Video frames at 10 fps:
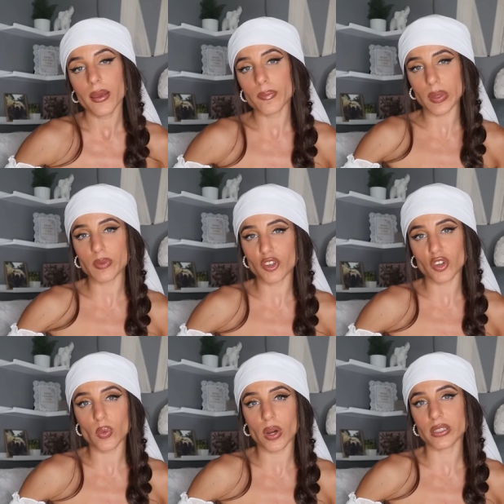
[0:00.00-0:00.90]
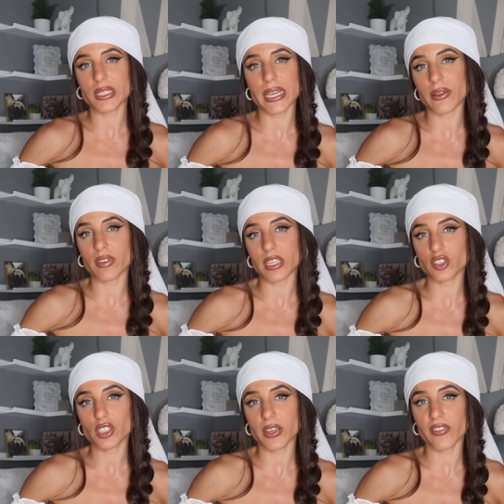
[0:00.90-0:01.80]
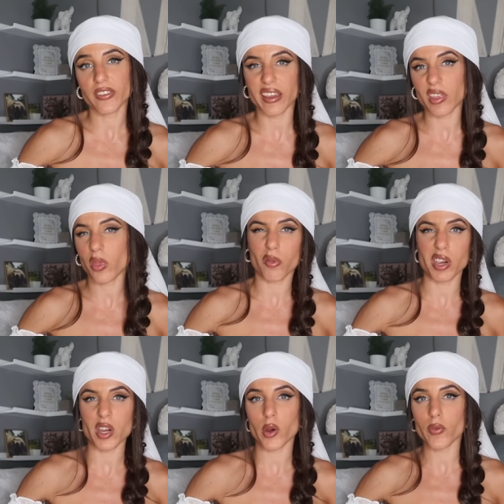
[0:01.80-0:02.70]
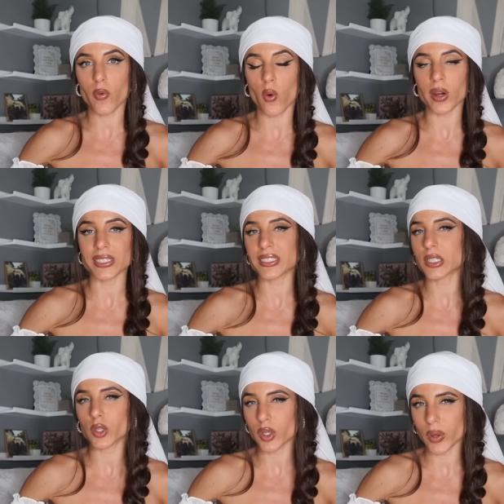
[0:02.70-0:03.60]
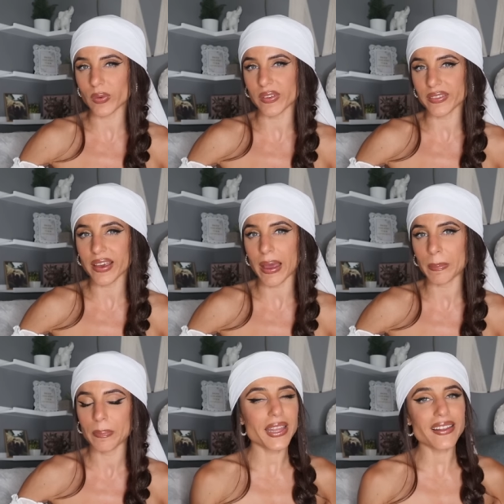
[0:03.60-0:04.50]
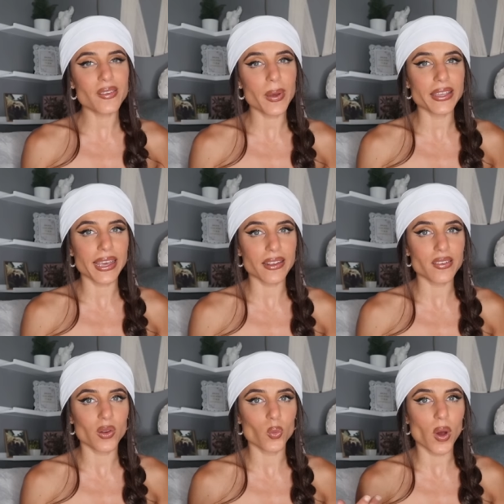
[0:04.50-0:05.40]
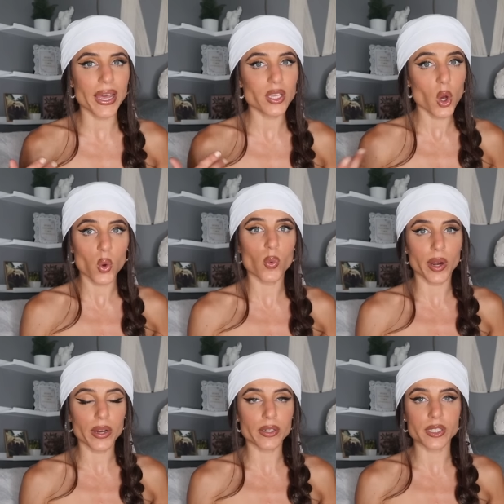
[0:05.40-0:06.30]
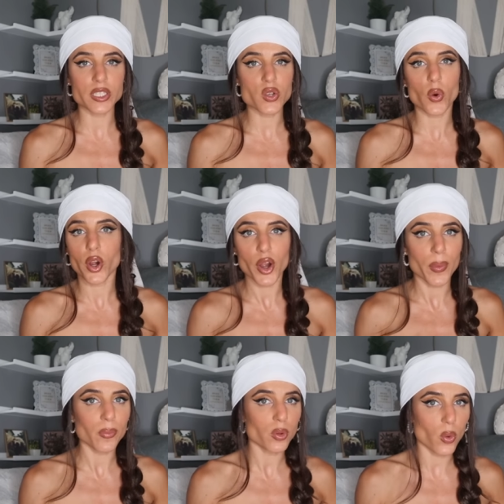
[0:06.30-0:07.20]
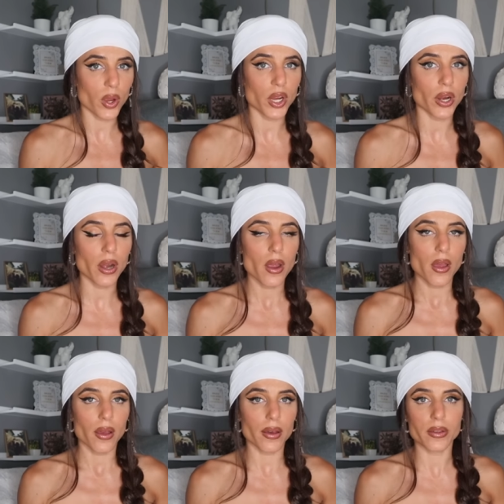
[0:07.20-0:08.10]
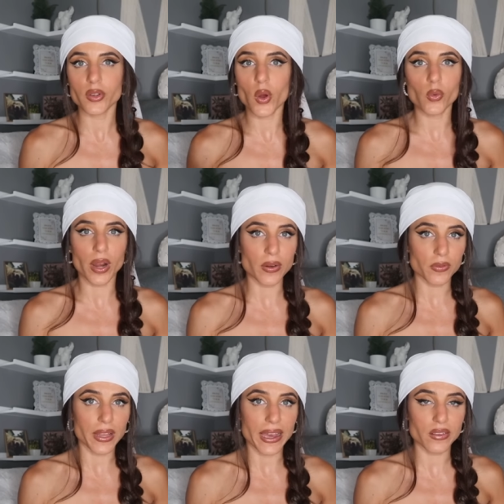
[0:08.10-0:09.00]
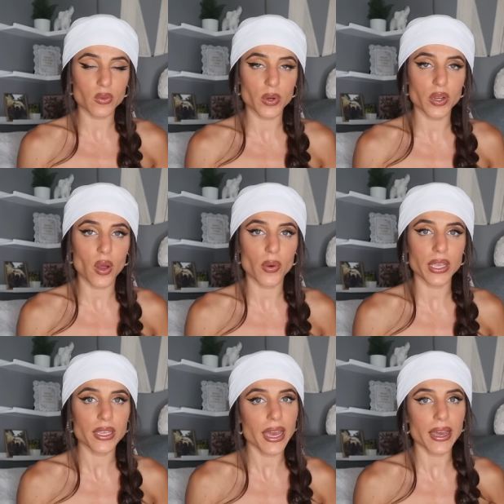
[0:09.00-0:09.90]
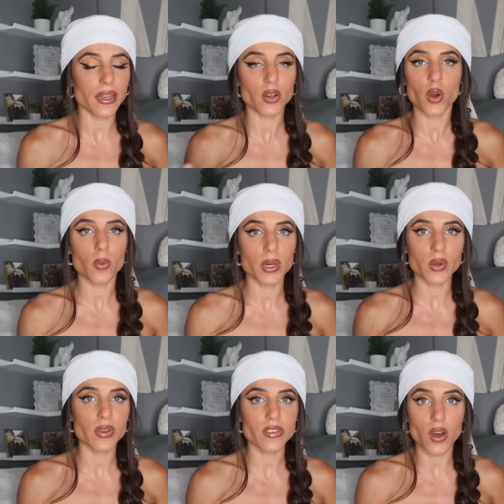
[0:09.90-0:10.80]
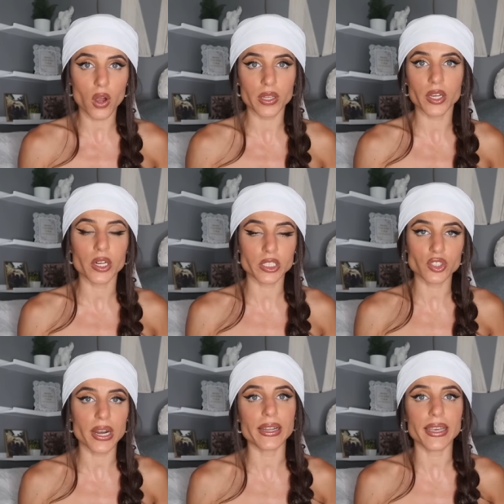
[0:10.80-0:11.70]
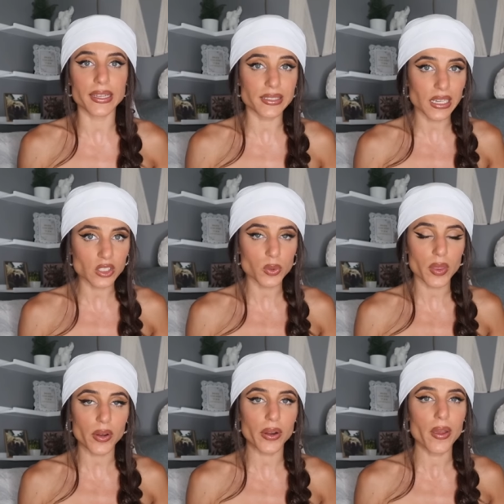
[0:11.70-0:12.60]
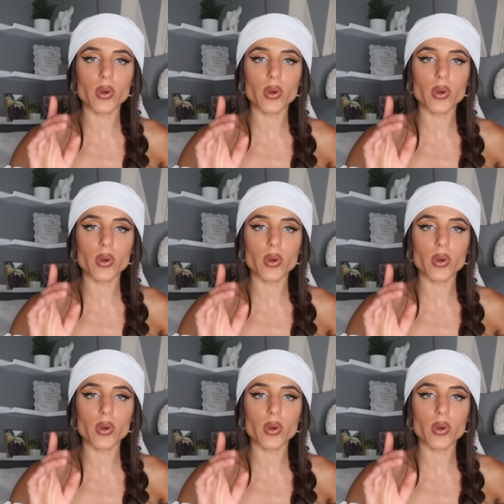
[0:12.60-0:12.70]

Maybe she worked evening shifts like 3 or 4 until closing time. That's my guess on why coworkers or her employer uh, no red red flags were going yet and nobody was calling her and trying to get in touch with her.